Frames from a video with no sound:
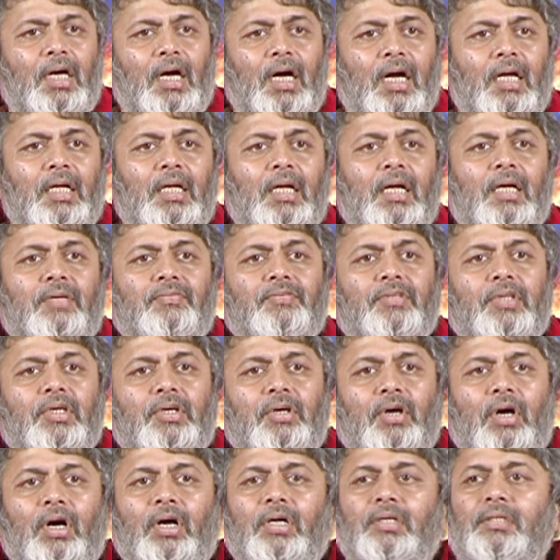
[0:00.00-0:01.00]
I have the
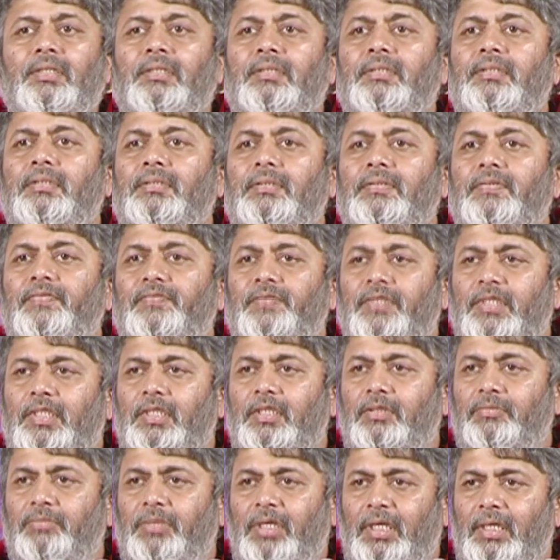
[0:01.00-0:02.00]
God
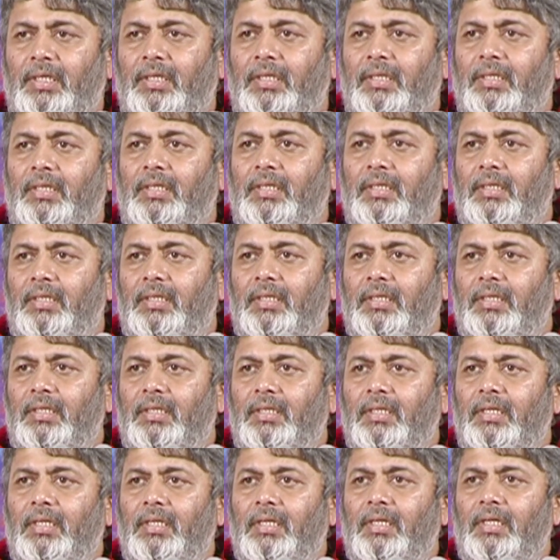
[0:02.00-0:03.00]
within me.
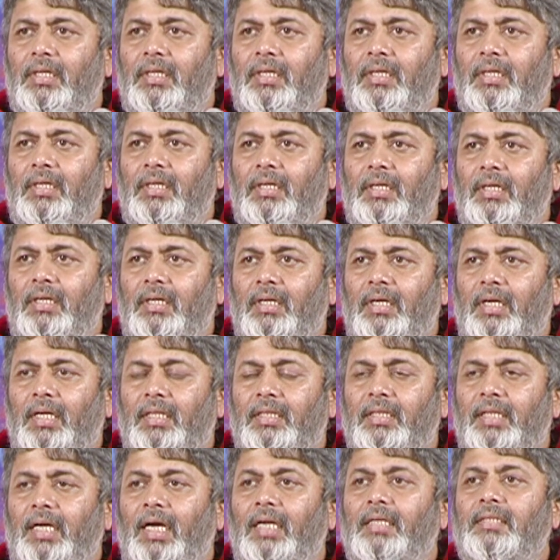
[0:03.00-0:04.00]

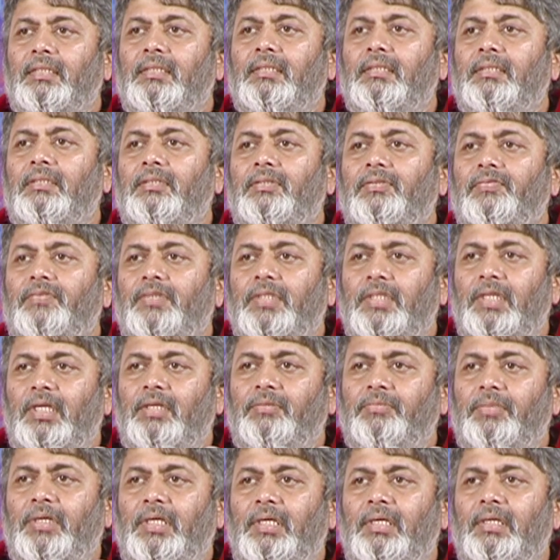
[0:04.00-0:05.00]
And that
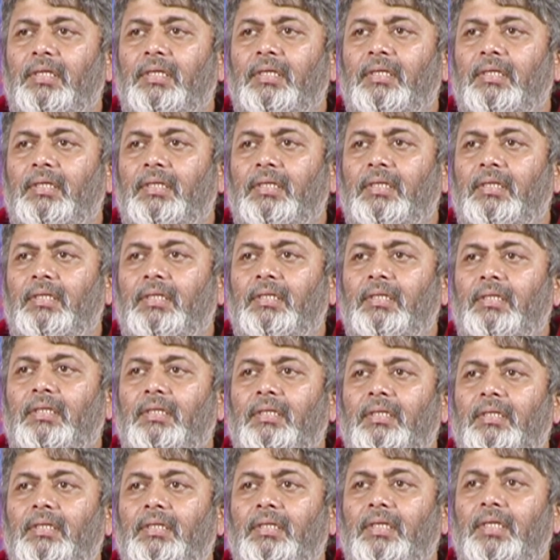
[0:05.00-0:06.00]
within me
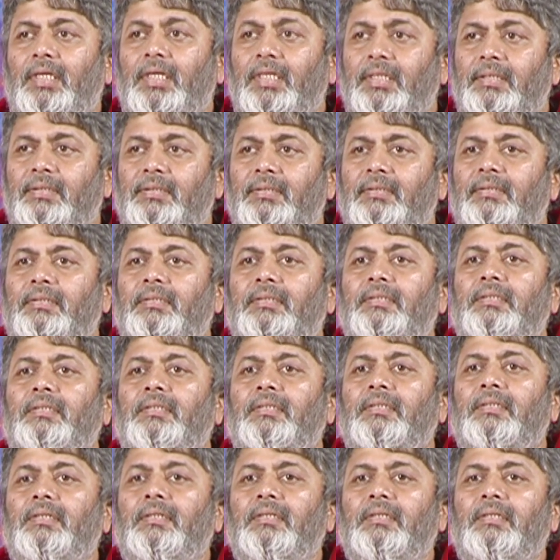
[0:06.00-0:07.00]
is
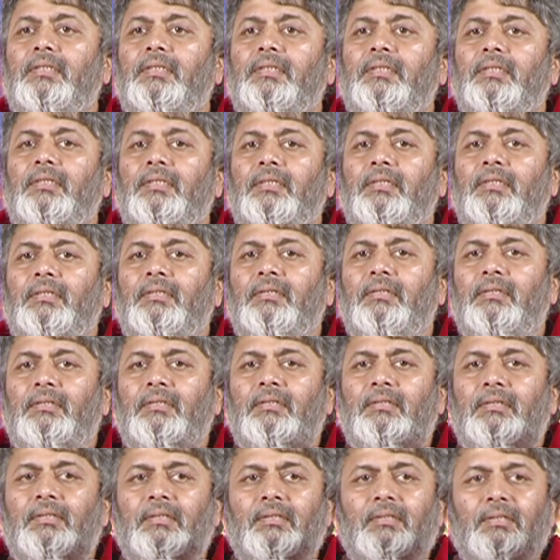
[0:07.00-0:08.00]

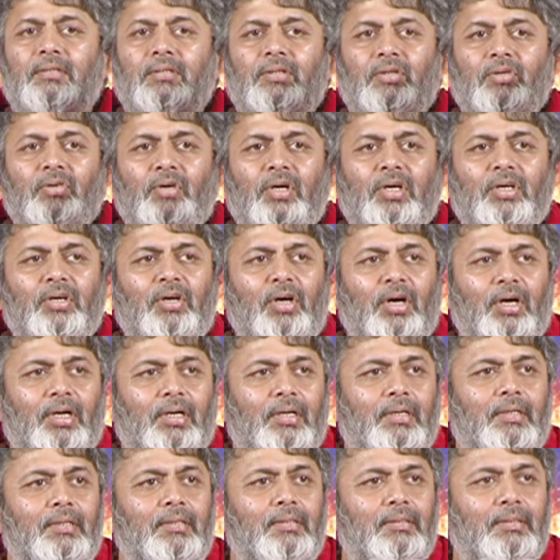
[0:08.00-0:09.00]
your
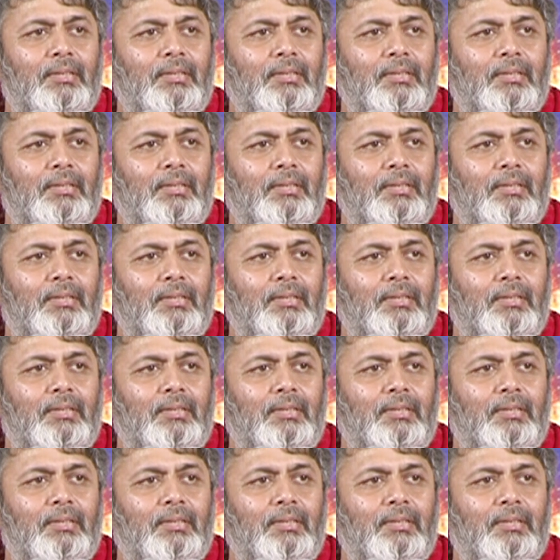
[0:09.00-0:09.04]
God.